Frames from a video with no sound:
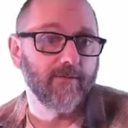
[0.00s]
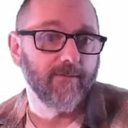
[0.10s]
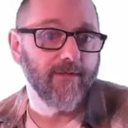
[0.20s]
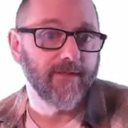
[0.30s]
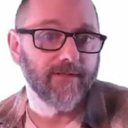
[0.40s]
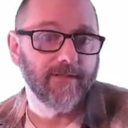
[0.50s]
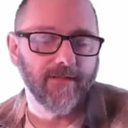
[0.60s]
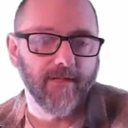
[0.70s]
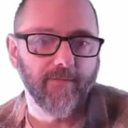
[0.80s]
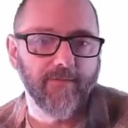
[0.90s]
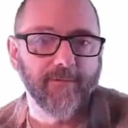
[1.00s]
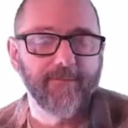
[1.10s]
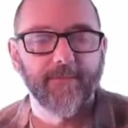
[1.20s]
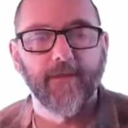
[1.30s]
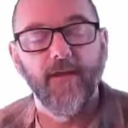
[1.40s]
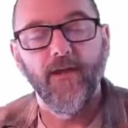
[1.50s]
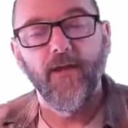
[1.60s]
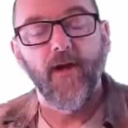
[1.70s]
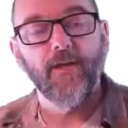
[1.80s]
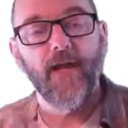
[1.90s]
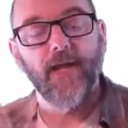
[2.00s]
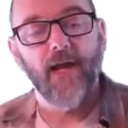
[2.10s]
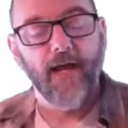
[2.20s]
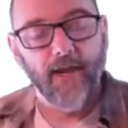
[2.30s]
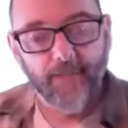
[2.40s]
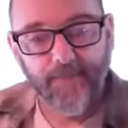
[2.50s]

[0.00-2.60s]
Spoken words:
It would be nice to see a number there. Okay,